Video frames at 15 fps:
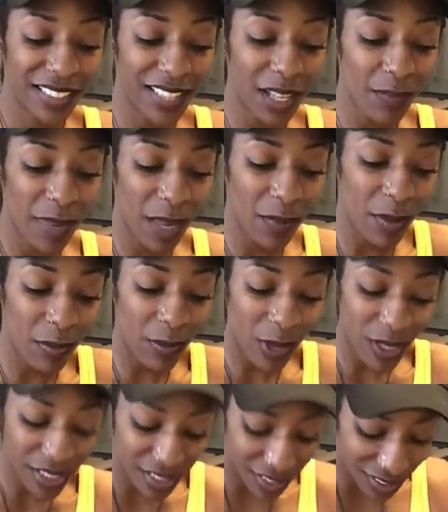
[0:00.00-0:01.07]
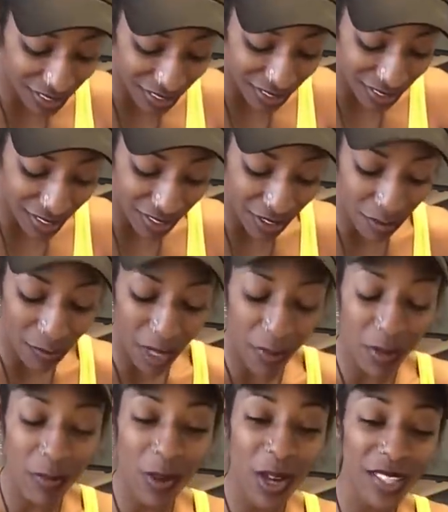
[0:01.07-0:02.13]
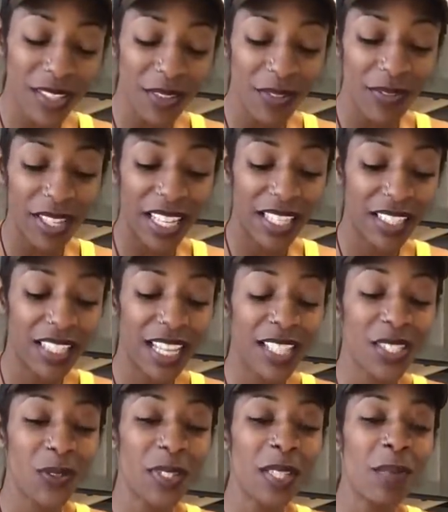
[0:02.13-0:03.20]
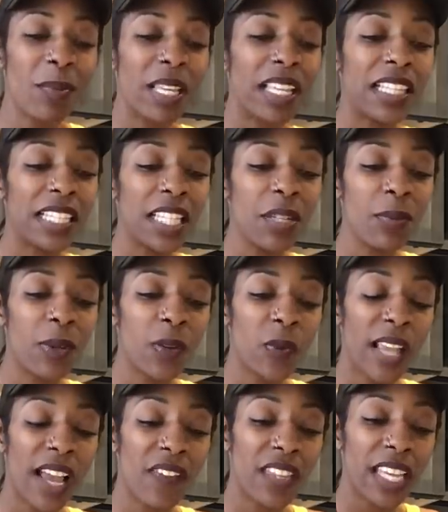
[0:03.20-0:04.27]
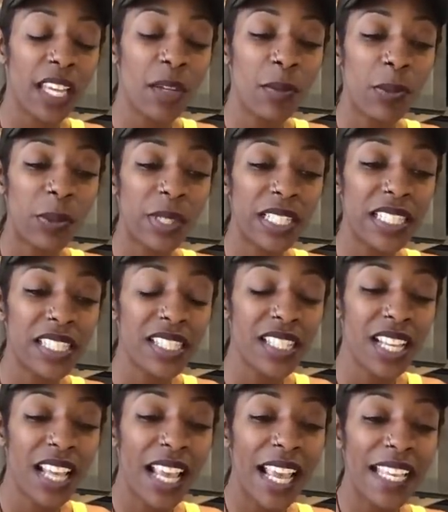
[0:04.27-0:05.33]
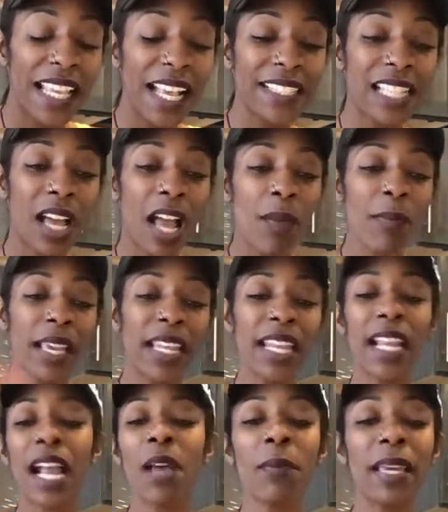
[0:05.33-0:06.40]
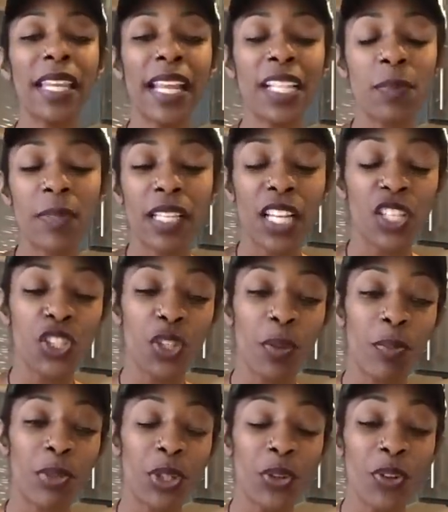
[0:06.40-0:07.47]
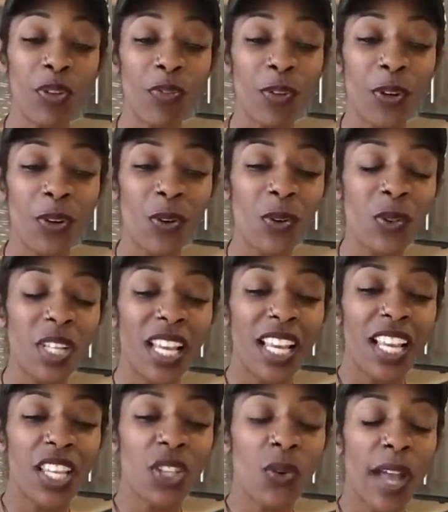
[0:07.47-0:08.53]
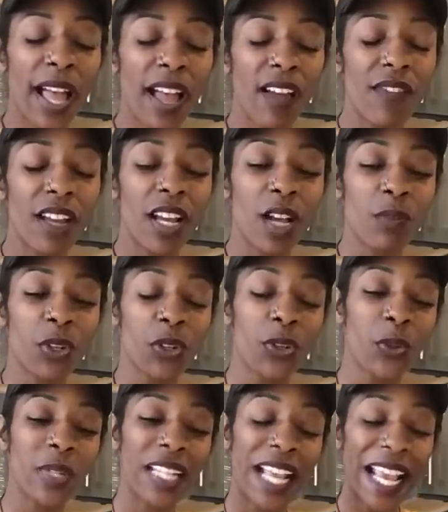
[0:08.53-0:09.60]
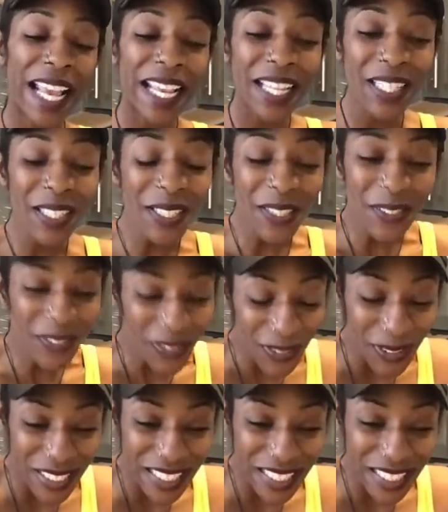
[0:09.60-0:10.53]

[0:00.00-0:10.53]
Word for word: That baby boss, uh, baby boss effect. Yeah, so it could be a Libra. We have the Empress. Yeah, because I'm getting, I'm getting it's because you're beautiful. You have, um, you're creative.